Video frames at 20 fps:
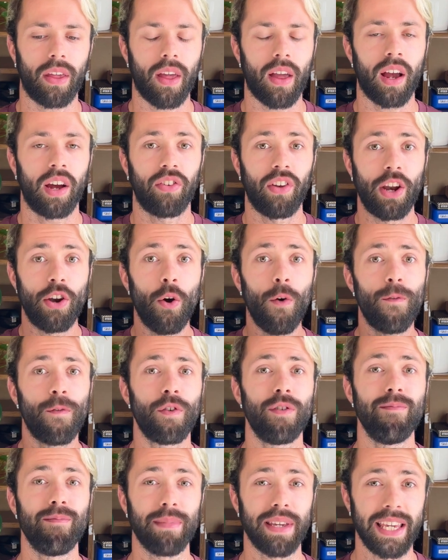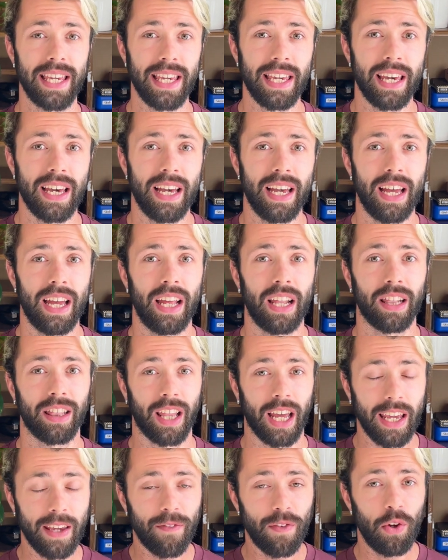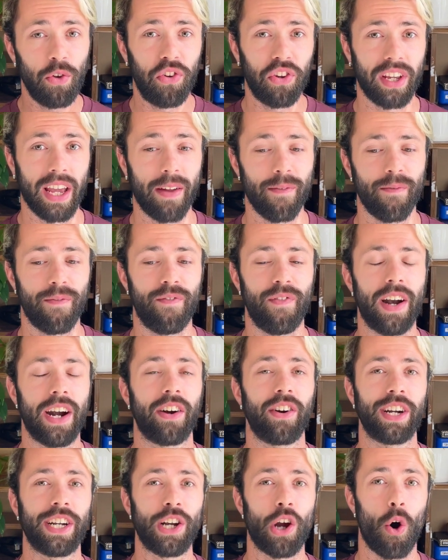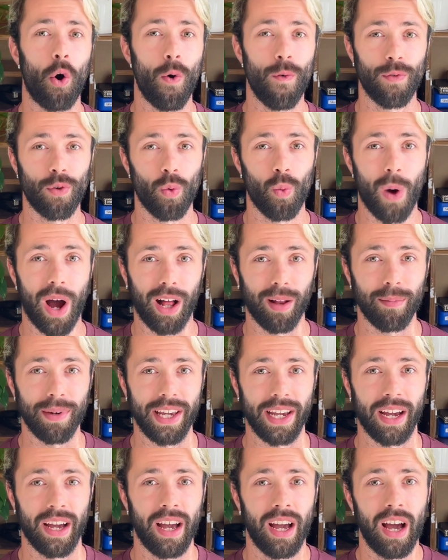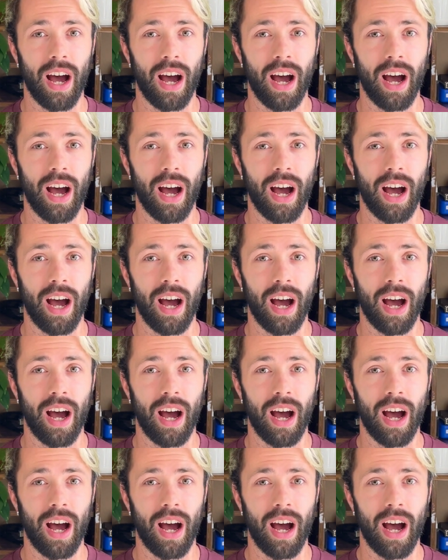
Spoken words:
Because I know for me, life used to get very overwhelming.